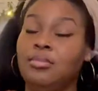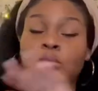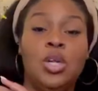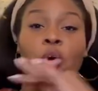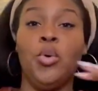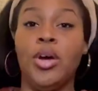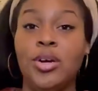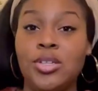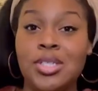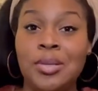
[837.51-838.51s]
No
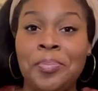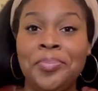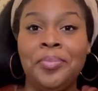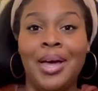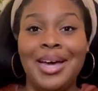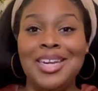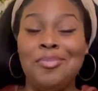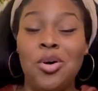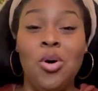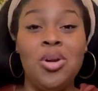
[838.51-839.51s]
words. I end
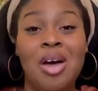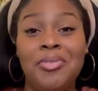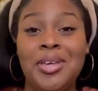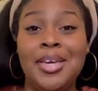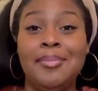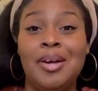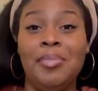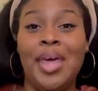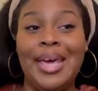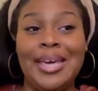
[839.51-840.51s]
up going off on him and
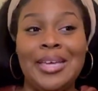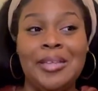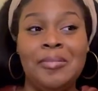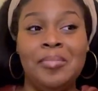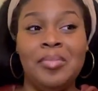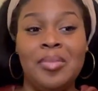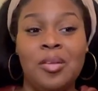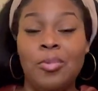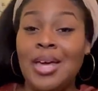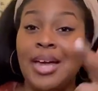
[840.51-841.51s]
I'm like,
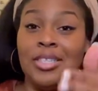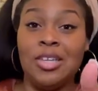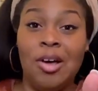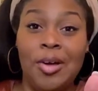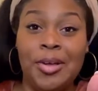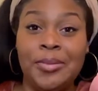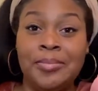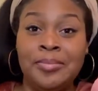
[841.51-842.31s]
we gotta talk.